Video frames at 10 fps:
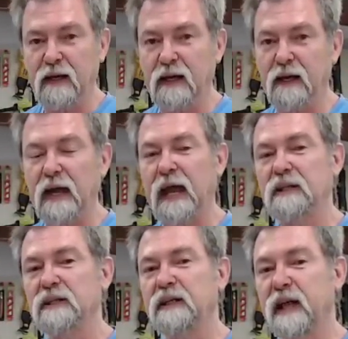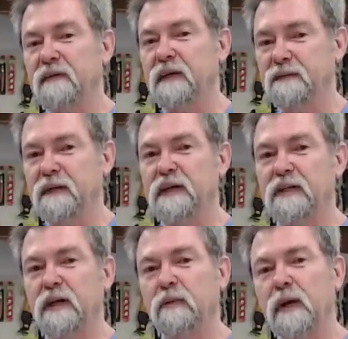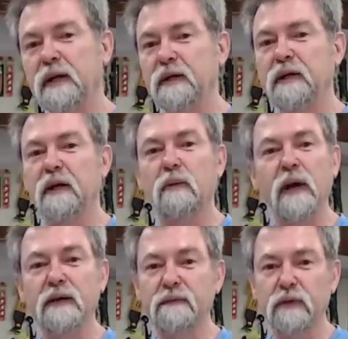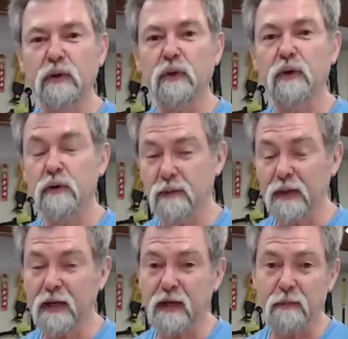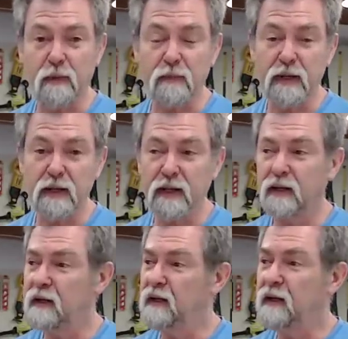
actually having it finished and ready to go, waiting for the courier who's picking it up on Monday,